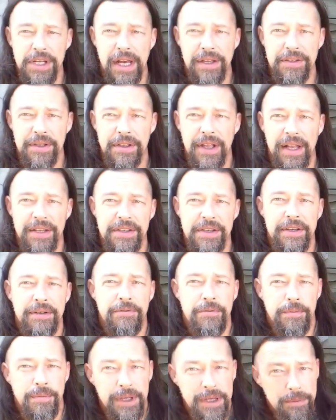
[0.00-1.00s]
out to lots of
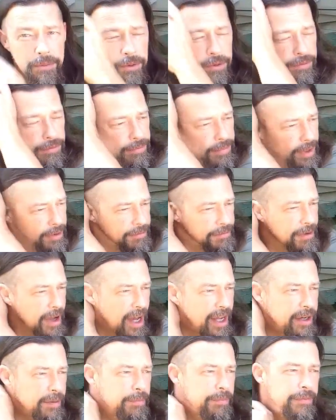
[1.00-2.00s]
different people and
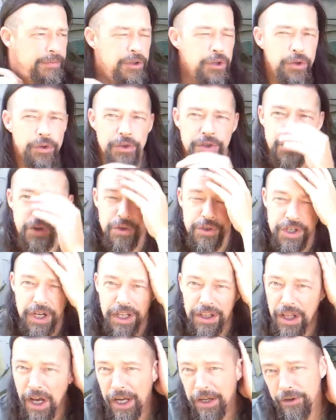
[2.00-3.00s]
find them. You do a search
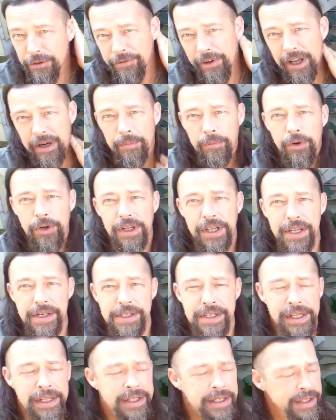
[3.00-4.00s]
online, you'll find them pretty
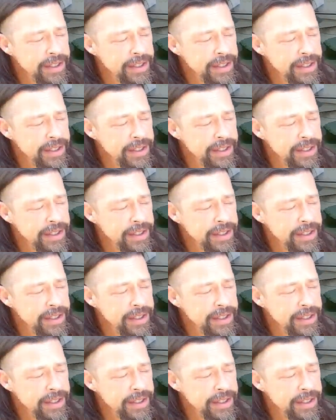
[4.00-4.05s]
easy.